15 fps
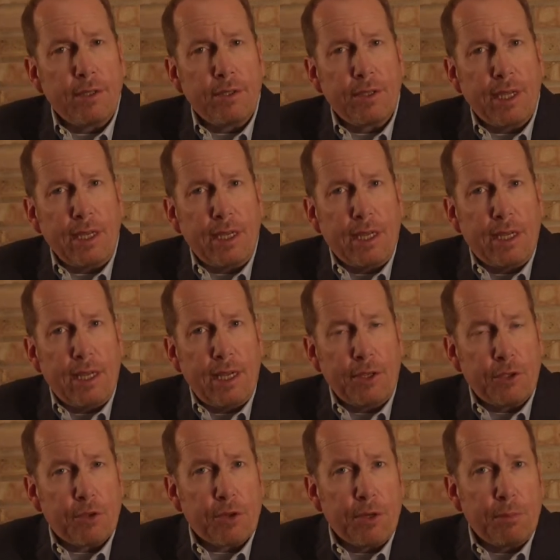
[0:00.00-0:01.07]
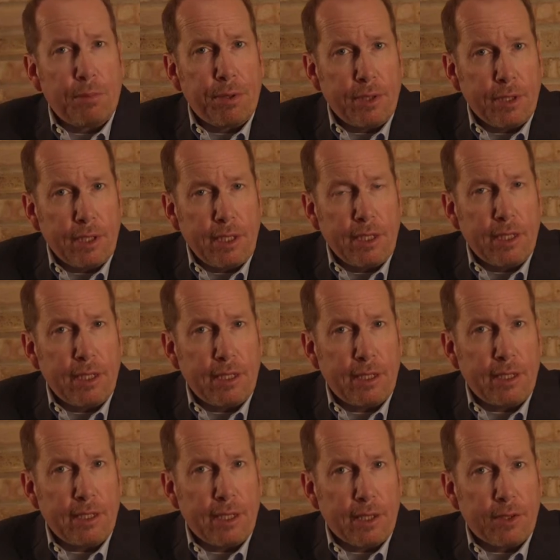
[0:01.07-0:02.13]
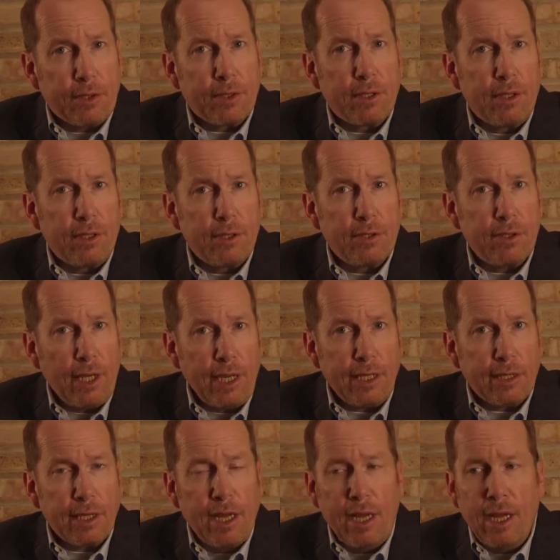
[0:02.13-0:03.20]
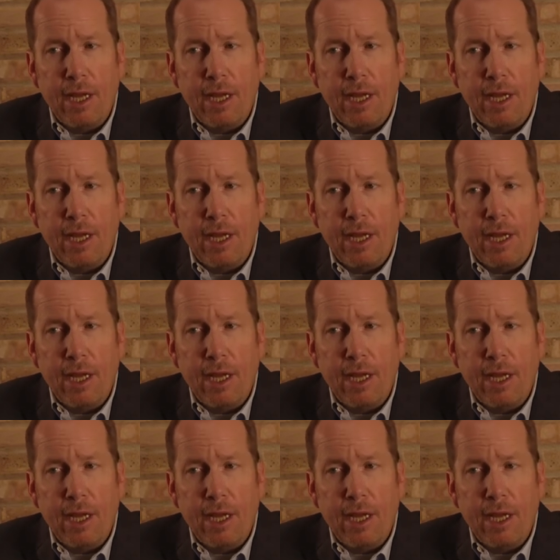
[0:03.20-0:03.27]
they enter a plea in another state,